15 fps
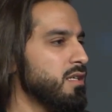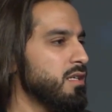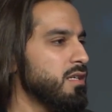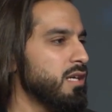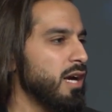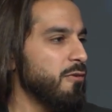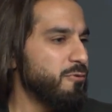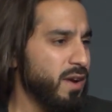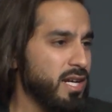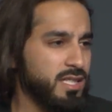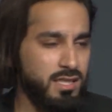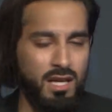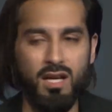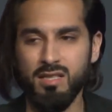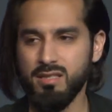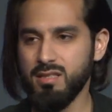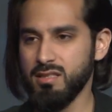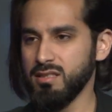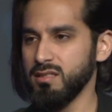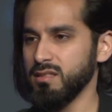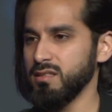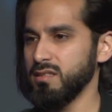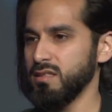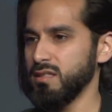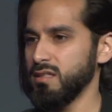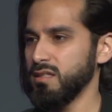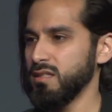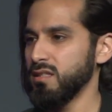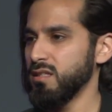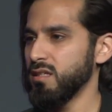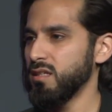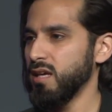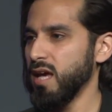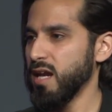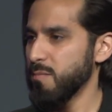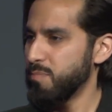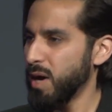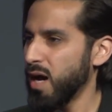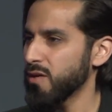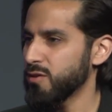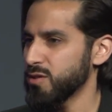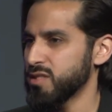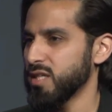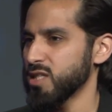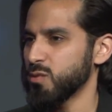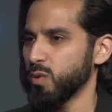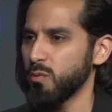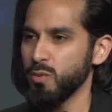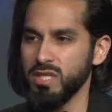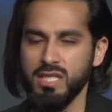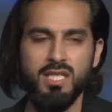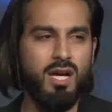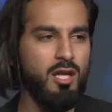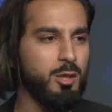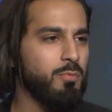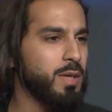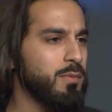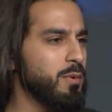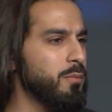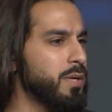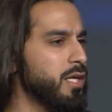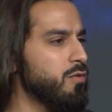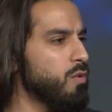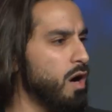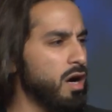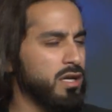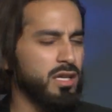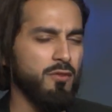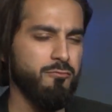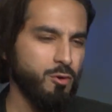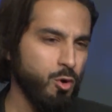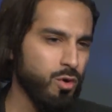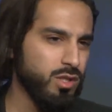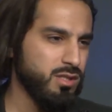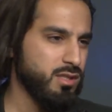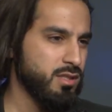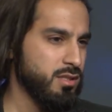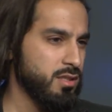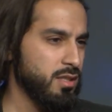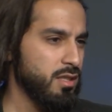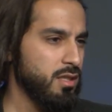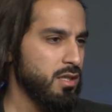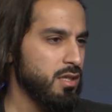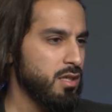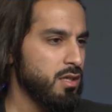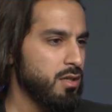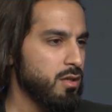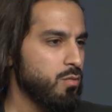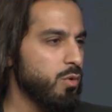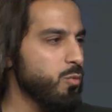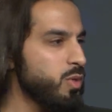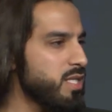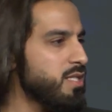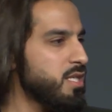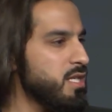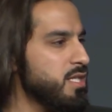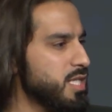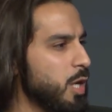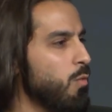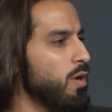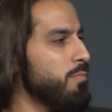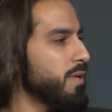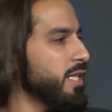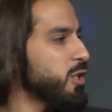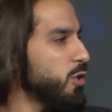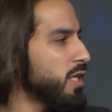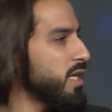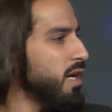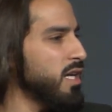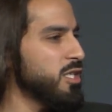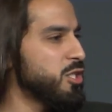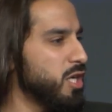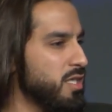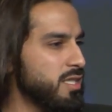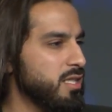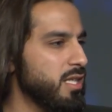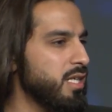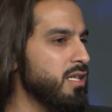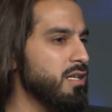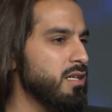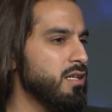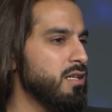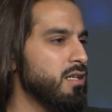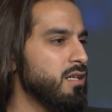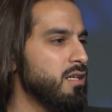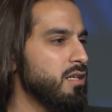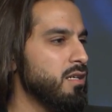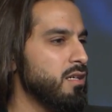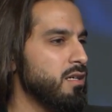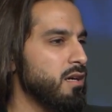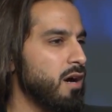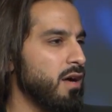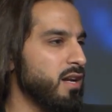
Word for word: affects us. And it bothers us when we see other people being wronged, of course. When we see someone being treated unjustly, on a